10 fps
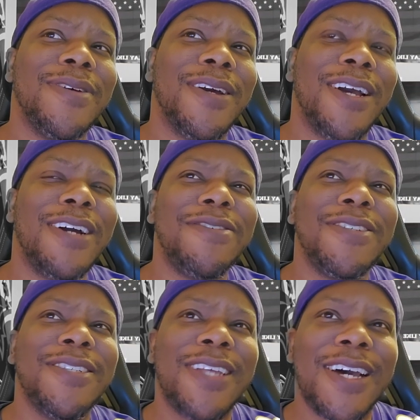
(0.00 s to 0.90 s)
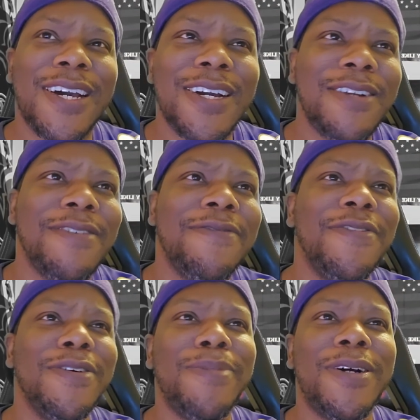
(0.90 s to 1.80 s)
Outside of
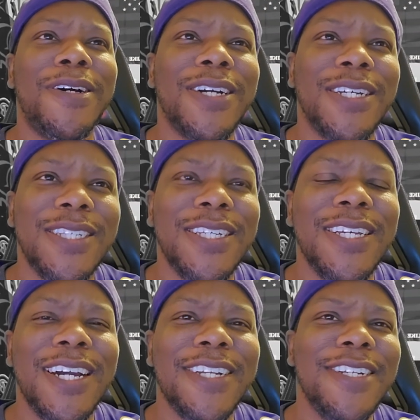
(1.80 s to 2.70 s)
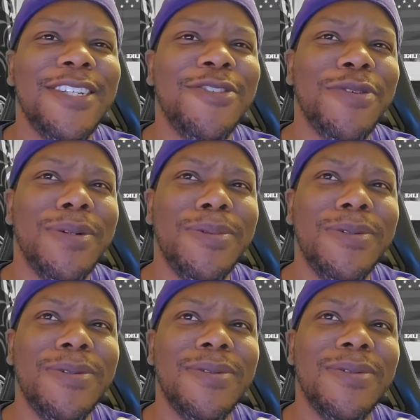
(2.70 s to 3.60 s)
football, has he gotten in trouble?